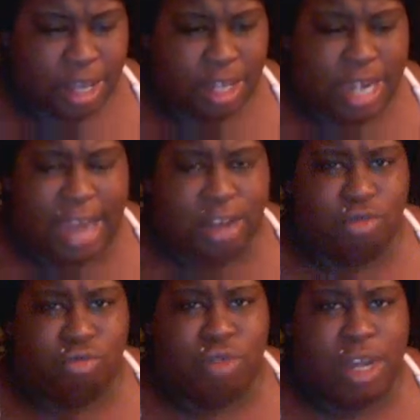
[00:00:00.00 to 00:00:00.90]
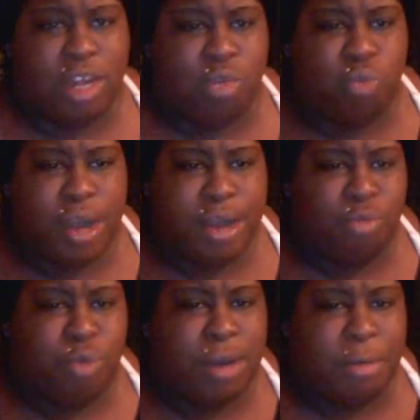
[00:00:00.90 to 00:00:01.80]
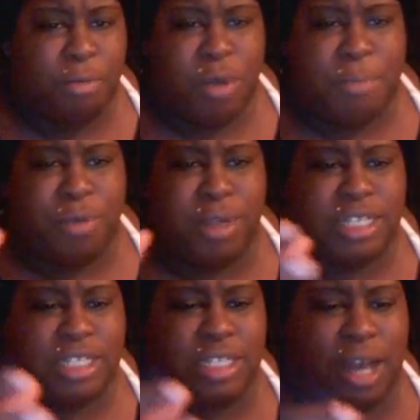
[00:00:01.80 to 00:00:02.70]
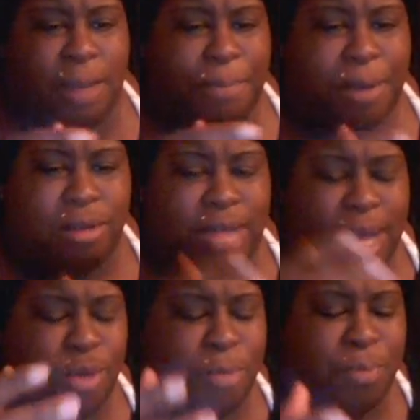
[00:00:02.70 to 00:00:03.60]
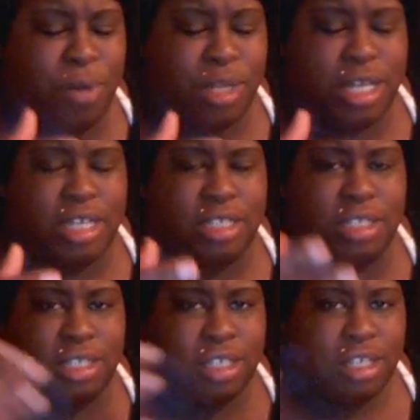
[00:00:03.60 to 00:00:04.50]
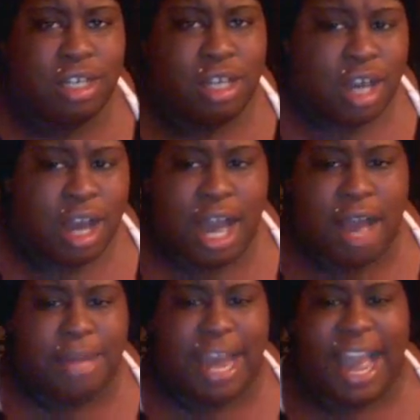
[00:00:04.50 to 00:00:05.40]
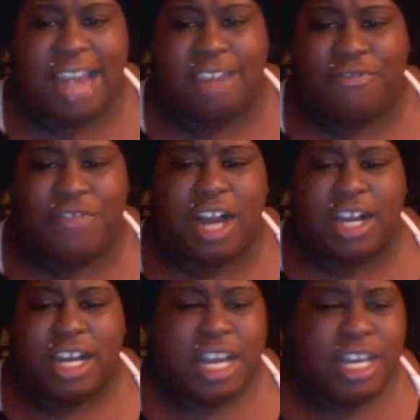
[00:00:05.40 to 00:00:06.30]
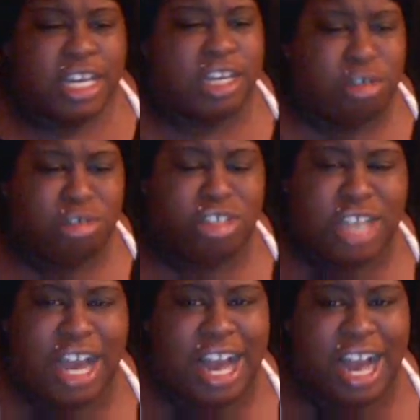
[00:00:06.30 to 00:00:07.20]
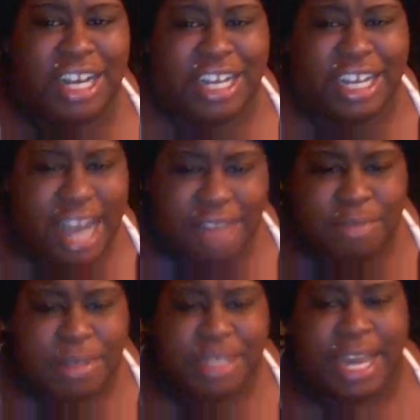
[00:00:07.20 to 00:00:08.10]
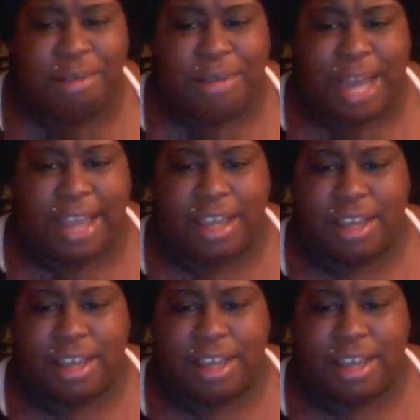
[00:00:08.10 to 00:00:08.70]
Like really, what brought this up? Like what brought this up? Like how the fuck can you shut a government down? Like,